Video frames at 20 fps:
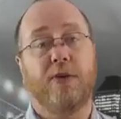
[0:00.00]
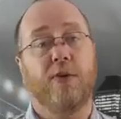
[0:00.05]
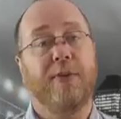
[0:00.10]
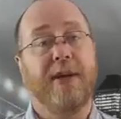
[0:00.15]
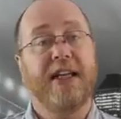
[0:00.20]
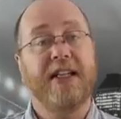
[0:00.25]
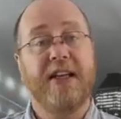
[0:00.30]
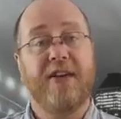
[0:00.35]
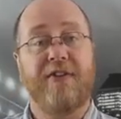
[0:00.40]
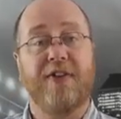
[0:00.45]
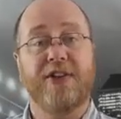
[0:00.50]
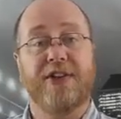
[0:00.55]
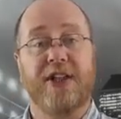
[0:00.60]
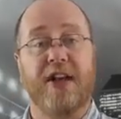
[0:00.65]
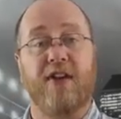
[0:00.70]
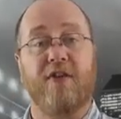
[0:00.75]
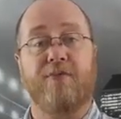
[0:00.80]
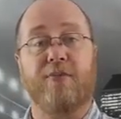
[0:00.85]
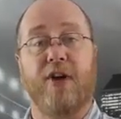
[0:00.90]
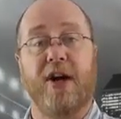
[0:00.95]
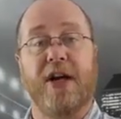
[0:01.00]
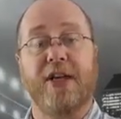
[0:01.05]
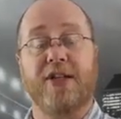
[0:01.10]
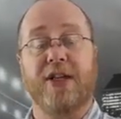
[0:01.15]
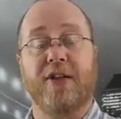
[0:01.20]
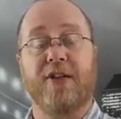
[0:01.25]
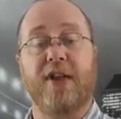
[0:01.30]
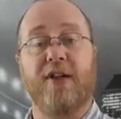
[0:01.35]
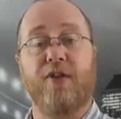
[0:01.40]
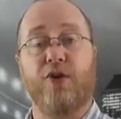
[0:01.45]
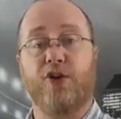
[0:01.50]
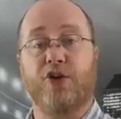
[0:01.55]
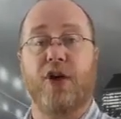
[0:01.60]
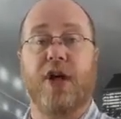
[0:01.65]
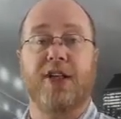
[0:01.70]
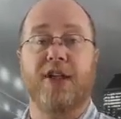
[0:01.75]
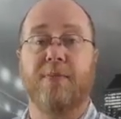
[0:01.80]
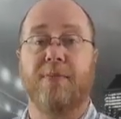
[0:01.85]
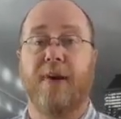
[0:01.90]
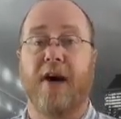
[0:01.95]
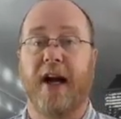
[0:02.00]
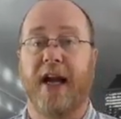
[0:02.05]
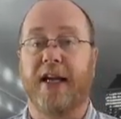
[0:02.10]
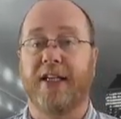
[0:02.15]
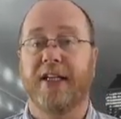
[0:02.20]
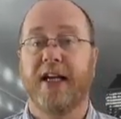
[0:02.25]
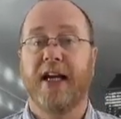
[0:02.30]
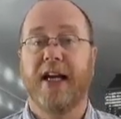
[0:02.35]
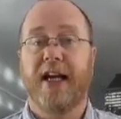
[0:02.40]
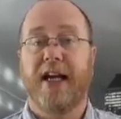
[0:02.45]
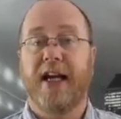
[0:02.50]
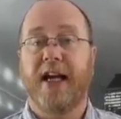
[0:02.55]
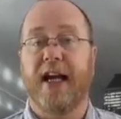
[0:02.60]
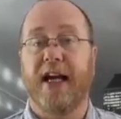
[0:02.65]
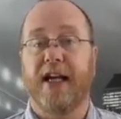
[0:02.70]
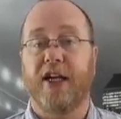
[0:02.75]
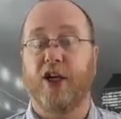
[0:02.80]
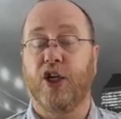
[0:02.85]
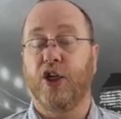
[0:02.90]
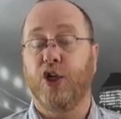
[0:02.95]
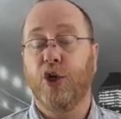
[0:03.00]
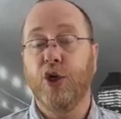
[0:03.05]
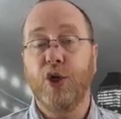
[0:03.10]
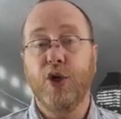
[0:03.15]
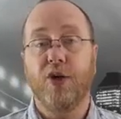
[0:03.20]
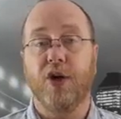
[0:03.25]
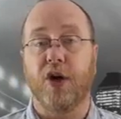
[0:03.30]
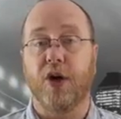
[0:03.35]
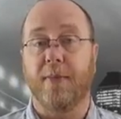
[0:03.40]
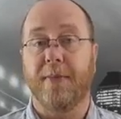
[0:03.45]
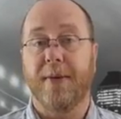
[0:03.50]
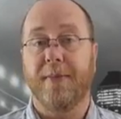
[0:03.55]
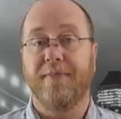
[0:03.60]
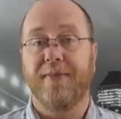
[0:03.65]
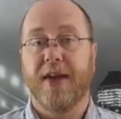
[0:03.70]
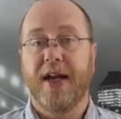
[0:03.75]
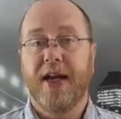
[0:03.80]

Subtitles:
it will be a different set of pricing than if you try to buy it in Europe.